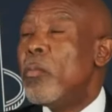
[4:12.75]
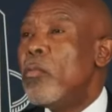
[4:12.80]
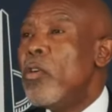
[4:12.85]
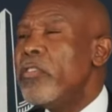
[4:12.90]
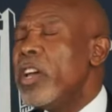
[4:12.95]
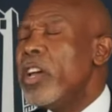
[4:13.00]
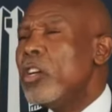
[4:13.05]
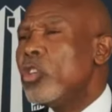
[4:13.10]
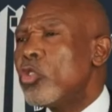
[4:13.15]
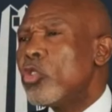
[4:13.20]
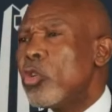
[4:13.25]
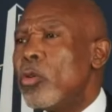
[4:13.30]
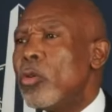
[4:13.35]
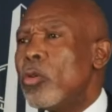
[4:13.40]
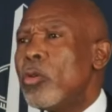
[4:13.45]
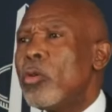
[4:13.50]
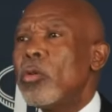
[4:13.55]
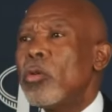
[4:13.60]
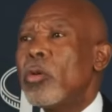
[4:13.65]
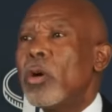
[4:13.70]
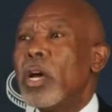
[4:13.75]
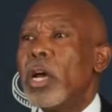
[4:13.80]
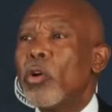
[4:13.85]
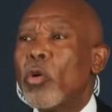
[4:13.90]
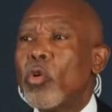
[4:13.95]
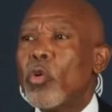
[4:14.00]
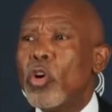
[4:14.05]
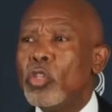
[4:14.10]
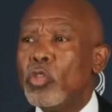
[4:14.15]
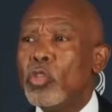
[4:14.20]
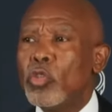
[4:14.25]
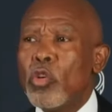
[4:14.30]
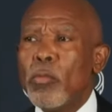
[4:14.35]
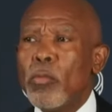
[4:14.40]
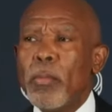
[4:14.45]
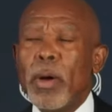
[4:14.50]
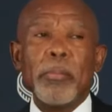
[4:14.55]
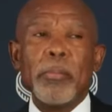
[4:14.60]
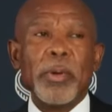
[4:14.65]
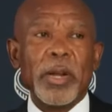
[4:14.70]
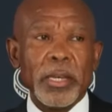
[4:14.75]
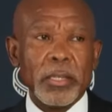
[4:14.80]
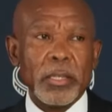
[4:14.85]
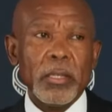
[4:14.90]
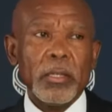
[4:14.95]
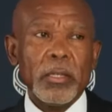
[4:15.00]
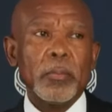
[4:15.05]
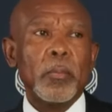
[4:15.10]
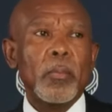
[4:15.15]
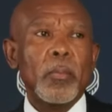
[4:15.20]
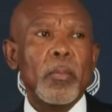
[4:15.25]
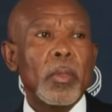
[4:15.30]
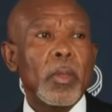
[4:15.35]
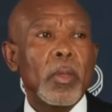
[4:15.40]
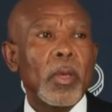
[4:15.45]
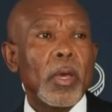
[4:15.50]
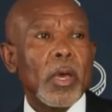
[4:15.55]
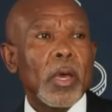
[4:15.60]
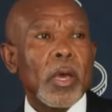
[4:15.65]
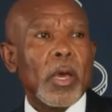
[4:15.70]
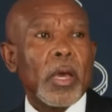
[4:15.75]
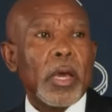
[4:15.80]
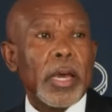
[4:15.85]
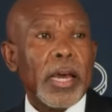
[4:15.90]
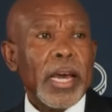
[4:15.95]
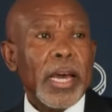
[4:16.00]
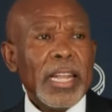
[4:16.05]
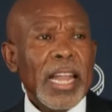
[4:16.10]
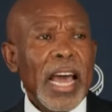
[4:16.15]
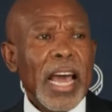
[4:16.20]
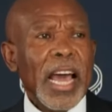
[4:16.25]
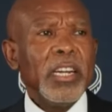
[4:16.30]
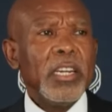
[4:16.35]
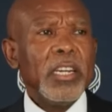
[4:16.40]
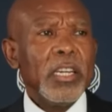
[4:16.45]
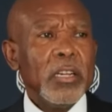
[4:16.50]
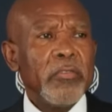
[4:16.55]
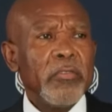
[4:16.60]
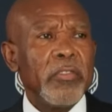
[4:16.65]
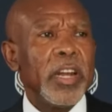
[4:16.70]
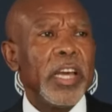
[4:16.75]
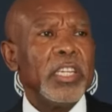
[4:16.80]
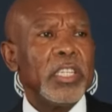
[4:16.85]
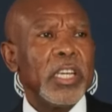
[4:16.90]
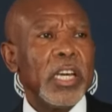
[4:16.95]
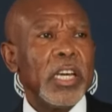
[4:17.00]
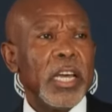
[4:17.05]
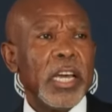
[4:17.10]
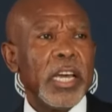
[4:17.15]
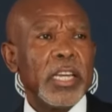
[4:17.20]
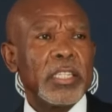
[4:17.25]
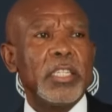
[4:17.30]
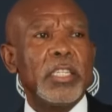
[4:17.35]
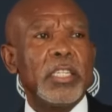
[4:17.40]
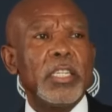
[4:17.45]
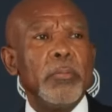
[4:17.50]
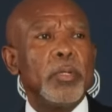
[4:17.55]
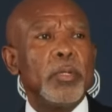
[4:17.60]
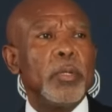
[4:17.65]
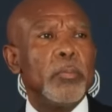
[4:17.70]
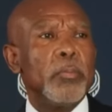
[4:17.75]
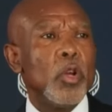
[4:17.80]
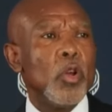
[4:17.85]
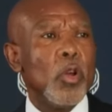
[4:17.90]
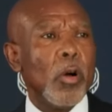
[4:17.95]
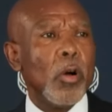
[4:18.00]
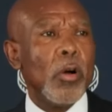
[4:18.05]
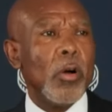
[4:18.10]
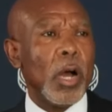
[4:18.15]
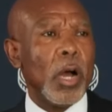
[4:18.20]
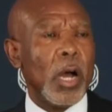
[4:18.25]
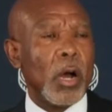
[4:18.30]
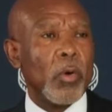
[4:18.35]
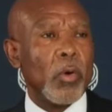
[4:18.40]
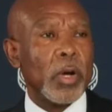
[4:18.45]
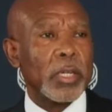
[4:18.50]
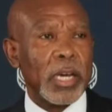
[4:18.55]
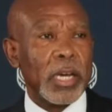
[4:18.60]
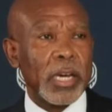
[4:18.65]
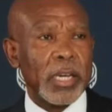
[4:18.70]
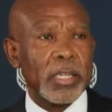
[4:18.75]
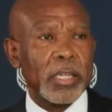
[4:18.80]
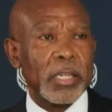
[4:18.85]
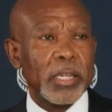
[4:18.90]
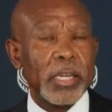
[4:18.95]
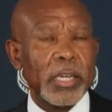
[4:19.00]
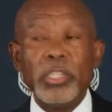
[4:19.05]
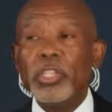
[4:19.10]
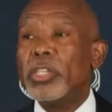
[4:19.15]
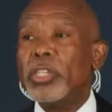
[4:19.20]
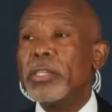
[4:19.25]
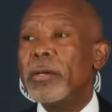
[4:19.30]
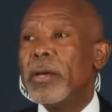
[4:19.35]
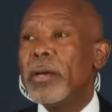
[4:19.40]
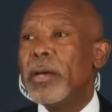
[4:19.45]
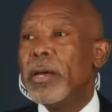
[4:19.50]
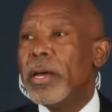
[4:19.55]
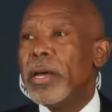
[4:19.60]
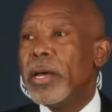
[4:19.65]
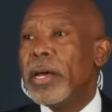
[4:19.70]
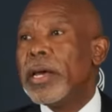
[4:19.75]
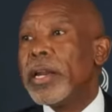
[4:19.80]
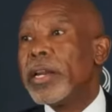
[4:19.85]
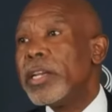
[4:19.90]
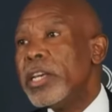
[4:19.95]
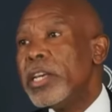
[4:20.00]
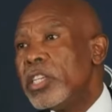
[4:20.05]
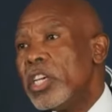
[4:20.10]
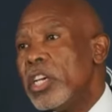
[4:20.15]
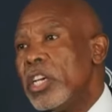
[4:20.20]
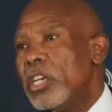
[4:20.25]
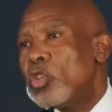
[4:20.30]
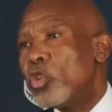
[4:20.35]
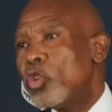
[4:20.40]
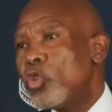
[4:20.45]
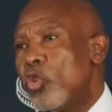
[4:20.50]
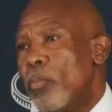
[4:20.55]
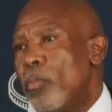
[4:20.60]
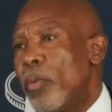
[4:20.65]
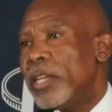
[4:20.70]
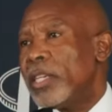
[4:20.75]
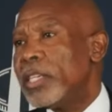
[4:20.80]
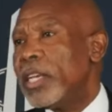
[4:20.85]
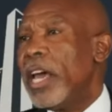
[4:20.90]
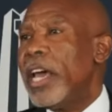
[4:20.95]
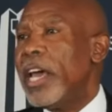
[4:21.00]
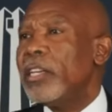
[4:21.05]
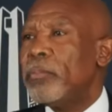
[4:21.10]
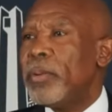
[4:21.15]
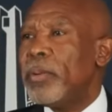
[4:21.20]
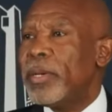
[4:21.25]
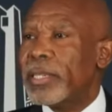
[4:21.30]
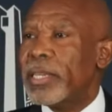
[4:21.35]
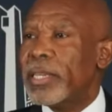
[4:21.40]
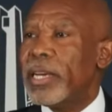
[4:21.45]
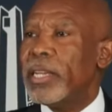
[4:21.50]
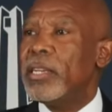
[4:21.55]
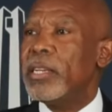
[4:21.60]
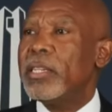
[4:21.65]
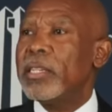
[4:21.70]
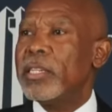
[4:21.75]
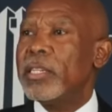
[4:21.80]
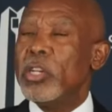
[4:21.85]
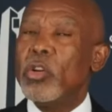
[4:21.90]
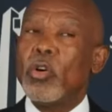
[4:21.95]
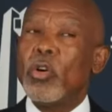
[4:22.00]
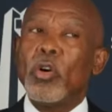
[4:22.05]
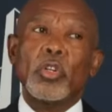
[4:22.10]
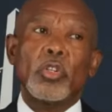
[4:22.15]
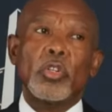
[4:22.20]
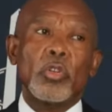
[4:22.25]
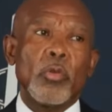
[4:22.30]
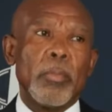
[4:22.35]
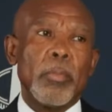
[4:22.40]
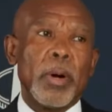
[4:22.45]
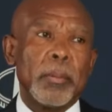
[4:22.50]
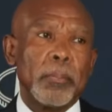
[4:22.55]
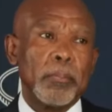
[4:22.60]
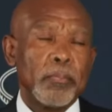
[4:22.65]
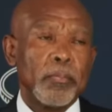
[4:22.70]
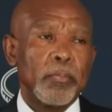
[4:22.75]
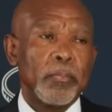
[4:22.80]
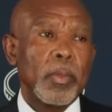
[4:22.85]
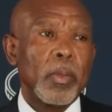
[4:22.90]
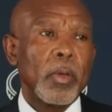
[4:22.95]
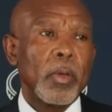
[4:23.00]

Moving to consumer prices, headline inflation has dipped below our target range, reaching 2.8% in October.